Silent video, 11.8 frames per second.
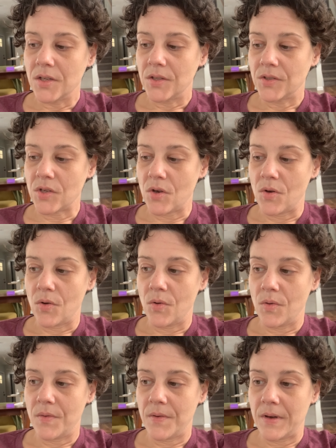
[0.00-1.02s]

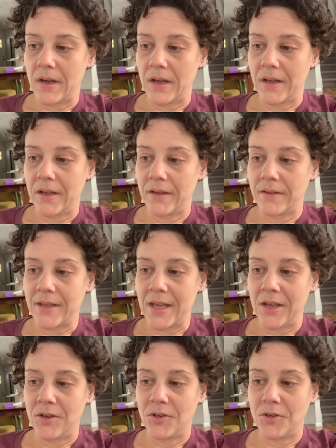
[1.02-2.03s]
So they